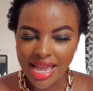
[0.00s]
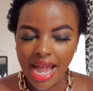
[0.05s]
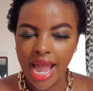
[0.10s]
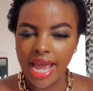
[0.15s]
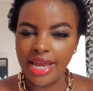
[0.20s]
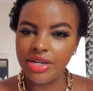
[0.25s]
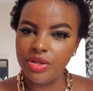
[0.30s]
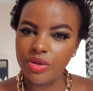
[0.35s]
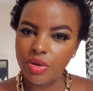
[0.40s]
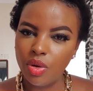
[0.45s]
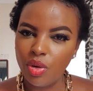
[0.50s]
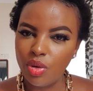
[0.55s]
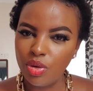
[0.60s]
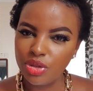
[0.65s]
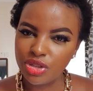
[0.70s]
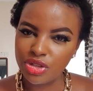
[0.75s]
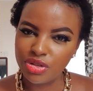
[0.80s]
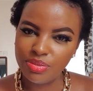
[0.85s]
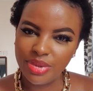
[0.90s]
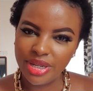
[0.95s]
And you know who
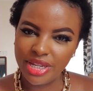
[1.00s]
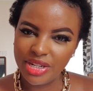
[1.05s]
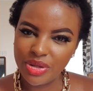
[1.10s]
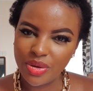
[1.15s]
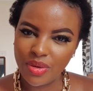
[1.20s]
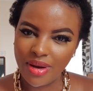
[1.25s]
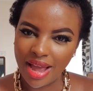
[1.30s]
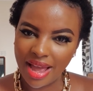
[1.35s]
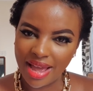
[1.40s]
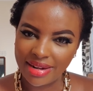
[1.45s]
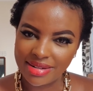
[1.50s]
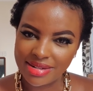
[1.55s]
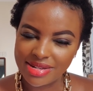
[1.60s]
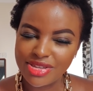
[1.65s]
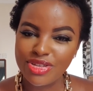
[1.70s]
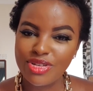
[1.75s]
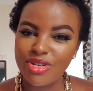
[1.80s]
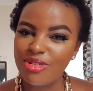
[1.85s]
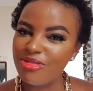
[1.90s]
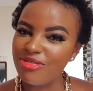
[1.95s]
should be in your heart?
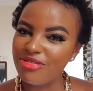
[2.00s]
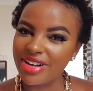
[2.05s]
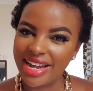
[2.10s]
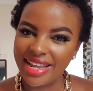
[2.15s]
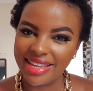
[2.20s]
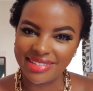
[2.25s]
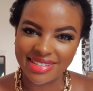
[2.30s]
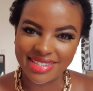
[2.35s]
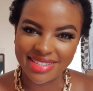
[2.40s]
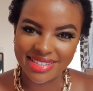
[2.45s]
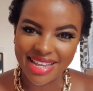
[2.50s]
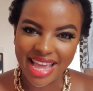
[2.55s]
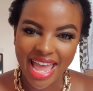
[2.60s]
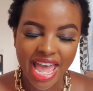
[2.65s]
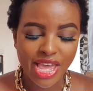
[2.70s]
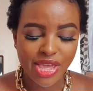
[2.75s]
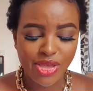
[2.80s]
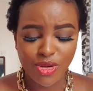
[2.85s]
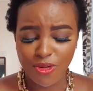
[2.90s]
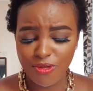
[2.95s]
Your friends,
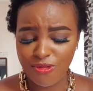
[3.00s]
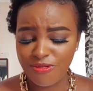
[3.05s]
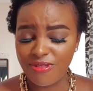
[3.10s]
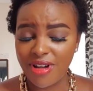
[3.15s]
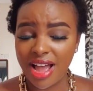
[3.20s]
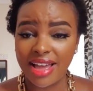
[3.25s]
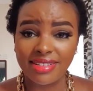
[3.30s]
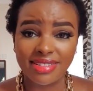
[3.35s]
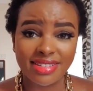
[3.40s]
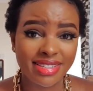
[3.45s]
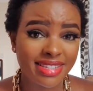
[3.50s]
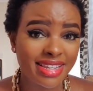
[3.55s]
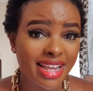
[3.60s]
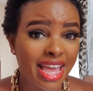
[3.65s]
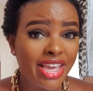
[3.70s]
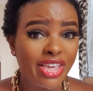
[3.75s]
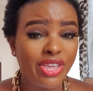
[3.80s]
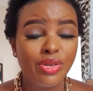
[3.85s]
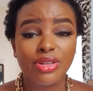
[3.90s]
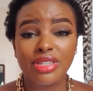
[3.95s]
your fans,
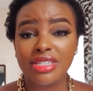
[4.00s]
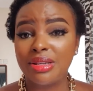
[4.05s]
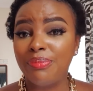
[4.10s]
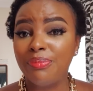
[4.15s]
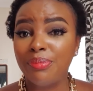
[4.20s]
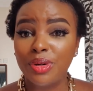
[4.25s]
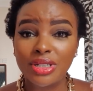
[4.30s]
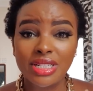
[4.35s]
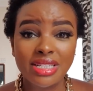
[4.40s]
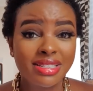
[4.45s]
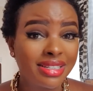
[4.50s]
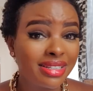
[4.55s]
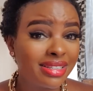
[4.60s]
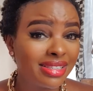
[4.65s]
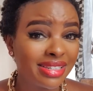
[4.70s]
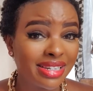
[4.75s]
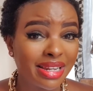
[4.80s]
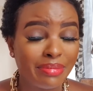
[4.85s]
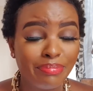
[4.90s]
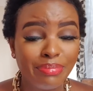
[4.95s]
your support
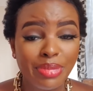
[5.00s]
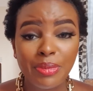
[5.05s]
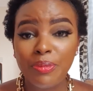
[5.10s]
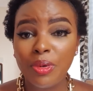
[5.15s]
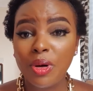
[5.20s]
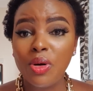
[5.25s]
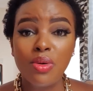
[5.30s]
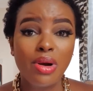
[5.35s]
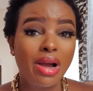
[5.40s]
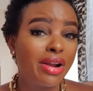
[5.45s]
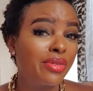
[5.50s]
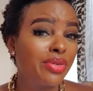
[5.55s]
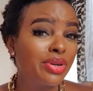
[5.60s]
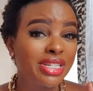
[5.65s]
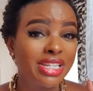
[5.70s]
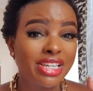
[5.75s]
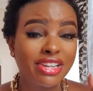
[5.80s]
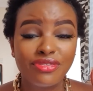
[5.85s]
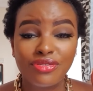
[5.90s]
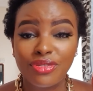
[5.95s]
system, people who are
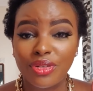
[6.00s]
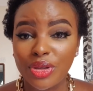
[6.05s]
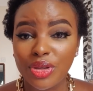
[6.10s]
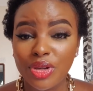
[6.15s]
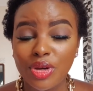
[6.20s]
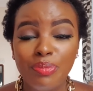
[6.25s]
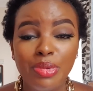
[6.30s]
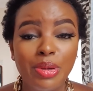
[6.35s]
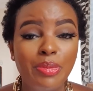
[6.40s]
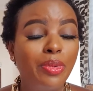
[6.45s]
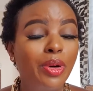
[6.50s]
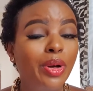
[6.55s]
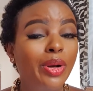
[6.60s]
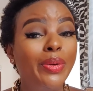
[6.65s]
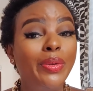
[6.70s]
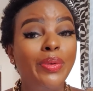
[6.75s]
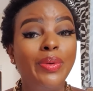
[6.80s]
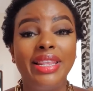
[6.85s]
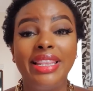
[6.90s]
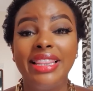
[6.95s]
rooting for you, people
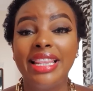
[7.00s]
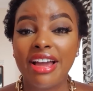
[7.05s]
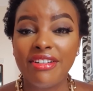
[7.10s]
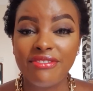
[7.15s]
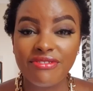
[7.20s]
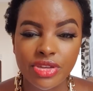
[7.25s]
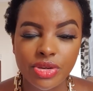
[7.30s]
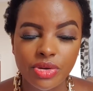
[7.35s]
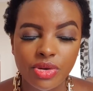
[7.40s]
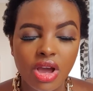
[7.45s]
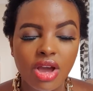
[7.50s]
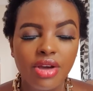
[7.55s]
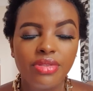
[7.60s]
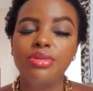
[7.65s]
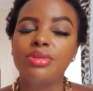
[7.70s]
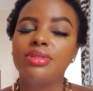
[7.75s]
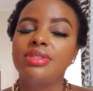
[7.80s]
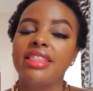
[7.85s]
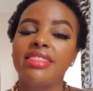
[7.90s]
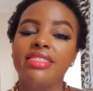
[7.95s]
who love you.
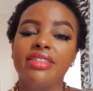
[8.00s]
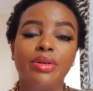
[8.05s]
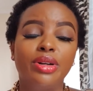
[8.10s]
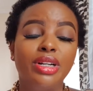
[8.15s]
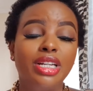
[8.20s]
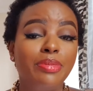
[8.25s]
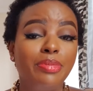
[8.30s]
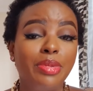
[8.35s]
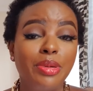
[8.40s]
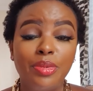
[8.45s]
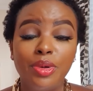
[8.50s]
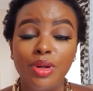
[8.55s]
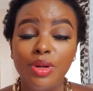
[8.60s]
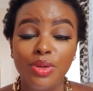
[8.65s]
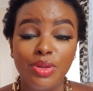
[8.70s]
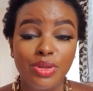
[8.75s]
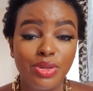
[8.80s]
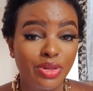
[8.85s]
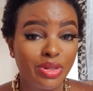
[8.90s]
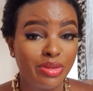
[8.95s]
Those are the only people
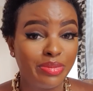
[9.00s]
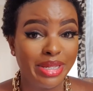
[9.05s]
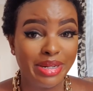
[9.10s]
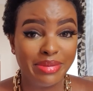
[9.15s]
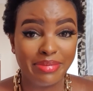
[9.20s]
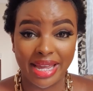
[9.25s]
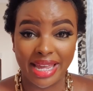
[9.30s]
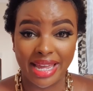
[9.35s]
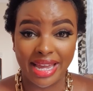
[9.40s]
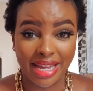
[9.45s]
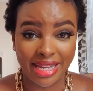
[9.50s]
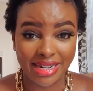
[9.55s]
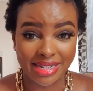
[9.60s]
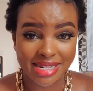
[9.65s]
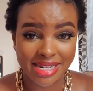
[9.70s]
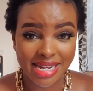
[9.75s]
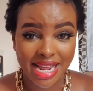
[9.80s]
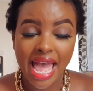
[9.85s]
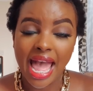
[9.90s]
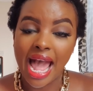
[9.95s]
who should be in my
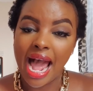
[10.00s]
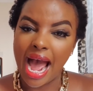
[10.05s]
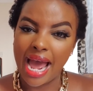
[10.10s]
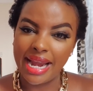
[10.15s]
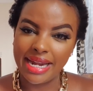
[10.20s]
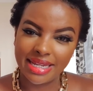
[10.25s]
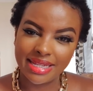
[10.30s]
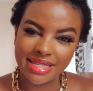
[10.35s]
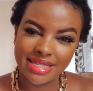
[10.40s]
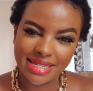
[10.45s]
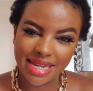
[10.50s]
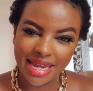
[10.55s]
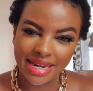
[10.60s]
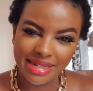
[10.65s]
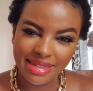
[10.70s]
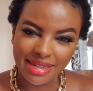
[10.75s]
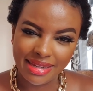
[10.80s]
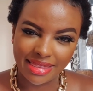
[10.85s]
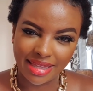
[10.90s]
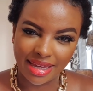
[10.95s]
heart.
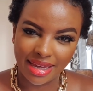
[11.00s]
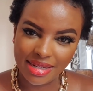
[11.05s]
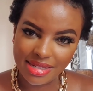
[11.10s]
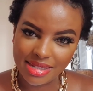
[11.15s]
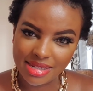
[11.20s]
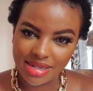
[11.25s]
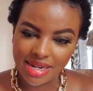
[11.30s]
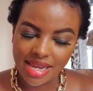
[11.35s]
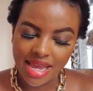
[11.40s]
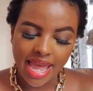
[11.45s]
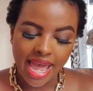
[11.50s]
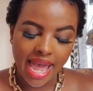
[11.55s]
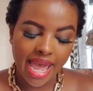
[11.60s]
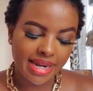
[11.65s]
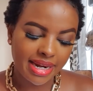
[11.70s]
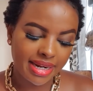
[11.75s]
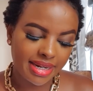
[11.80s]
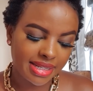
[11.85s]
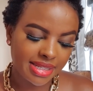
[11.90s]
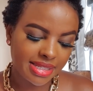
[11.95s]
Understanding that,
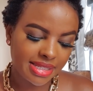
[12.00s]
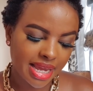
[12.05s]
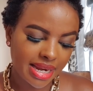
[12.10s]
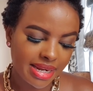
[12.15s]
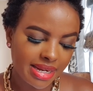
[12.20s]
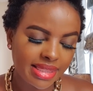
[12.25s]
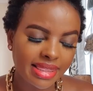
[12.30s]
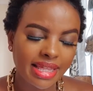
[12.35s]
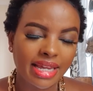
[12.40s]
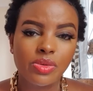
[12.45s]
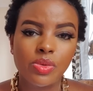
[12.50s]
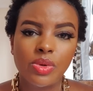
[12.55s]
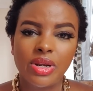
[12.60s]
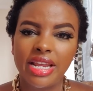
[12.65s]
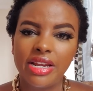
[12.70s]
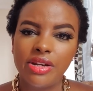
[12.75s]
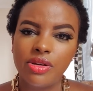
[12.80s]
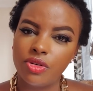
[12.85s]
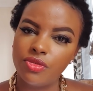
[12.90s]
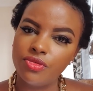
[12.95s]
and understanding that when I
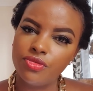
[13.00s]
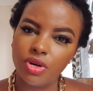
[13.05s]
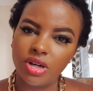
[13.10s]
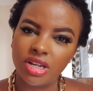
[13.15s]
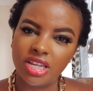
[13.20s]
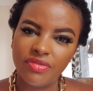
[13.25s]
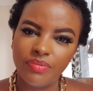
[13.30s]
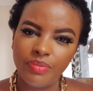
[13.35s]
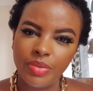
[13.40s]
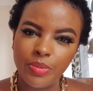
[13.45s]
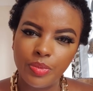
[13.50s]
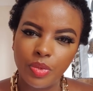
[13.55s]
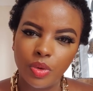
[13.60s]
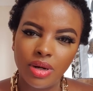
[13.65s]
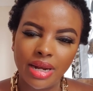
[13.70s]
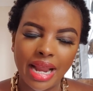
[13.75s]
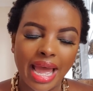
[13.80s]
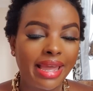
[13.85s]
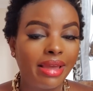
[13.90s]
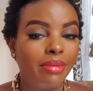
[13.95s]
don't forgive
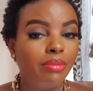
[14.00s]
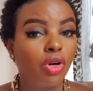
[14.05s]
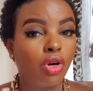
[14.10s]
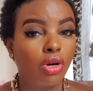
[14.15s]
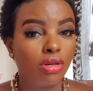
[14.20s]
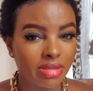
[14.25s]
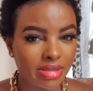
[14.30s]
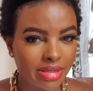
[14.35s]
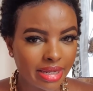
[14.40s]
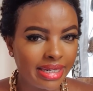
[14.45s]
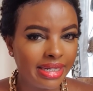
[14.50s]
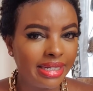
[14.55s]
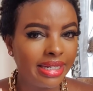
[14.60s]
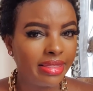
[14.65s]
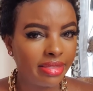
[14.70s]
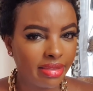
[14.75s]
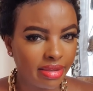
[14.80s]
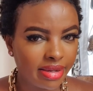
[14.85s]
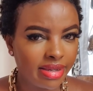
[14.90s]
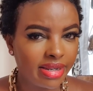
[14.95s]
people, I am constantly
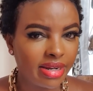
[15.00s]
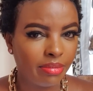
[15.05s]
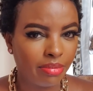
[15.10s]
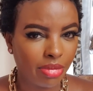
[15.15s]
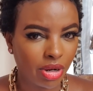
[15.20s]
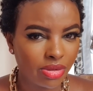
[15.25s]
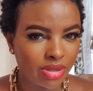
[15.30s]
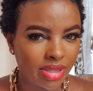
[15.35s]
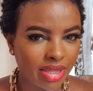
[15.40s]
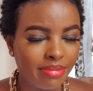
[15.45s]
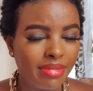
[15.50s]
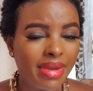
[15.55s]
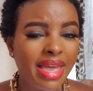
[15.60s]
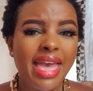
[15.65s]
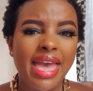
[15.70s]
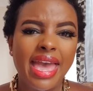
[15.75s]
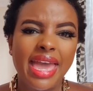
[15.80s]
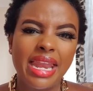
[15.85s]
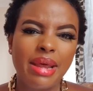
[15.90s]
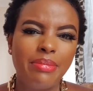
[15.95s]
thinking about them,
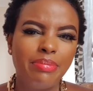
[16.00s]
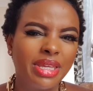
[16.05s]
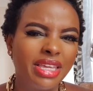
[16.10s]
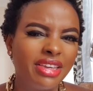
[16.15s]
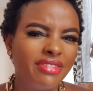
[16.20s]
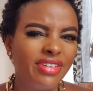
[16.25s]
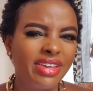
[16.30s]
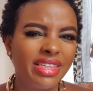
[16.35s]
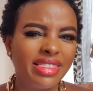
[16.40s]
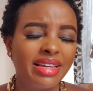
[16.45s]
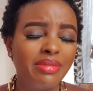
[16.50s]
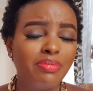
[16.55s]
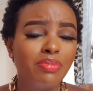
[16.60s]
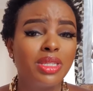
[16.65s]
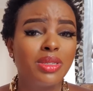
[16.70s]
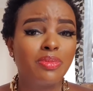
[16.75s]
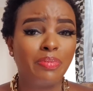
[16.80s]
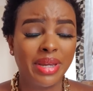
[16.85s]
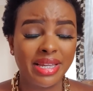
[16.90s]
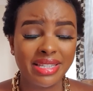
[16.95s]
and I'm giving them
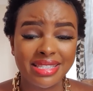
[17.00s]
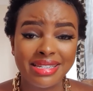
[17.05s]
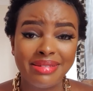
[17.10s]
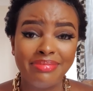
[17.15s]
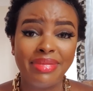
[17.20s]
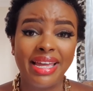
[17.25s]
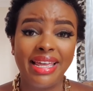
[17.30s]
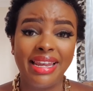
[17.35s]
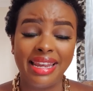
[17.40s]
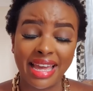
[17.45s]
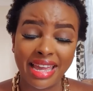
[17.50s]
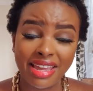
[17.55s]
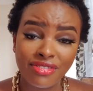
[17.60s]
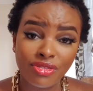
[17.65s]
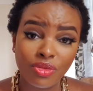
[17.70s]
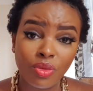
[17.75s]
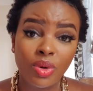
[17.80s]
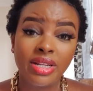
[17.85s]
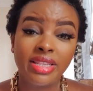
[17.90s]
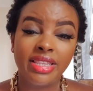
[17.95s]
space in my life
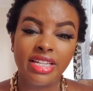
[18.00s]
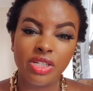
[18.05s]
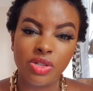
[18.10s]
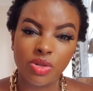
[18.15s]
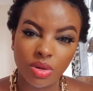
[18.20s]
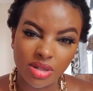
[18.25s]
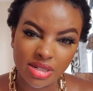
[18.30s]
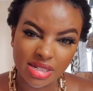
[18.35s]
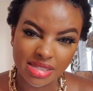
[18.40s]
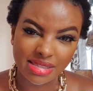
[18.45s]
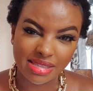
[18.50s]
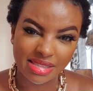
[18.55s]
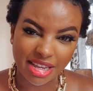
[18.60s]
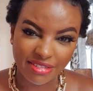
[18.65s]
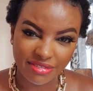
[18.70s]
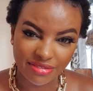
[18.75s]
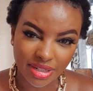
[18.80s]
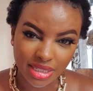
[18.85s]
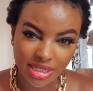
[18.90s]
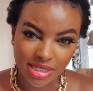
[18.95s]
when they don't
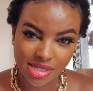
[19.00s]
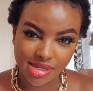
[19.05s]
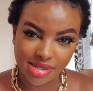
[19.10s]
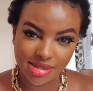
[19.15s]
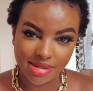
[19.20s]
deserve it.